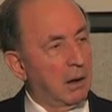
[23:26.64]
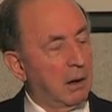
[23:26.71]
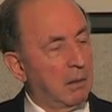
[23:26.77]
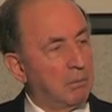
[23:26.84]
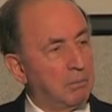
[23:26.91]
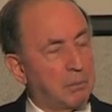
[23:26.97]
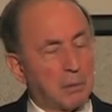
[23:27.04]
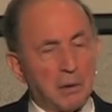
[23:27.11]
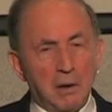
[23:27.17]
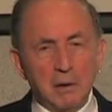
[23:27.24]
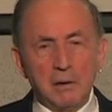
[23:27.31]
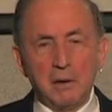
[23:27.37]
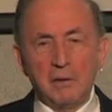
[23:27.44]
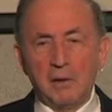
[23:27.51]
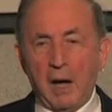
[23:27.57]

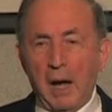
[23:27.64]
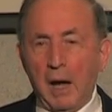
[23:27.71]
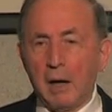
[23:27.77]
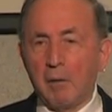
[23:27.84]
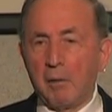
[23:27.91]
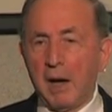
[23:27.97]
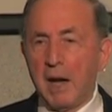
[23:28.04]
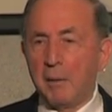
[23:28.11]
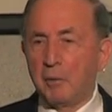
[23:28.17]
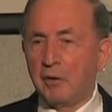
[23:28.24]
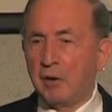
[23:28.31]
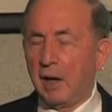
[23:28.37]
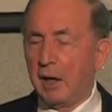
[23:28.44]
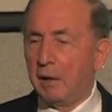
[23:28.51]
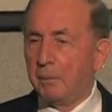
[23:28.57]
broad diagram
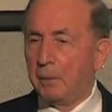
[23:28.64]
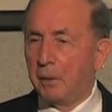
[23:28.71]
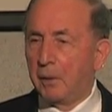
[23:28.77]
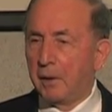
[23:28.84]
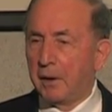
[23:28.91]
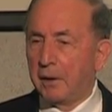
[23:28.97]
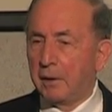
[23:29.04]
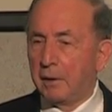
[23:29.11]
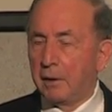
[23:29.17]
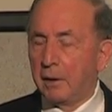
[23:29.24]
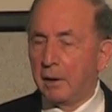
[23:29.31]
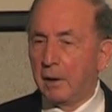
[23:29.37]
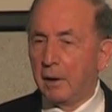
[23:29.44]
standpoint,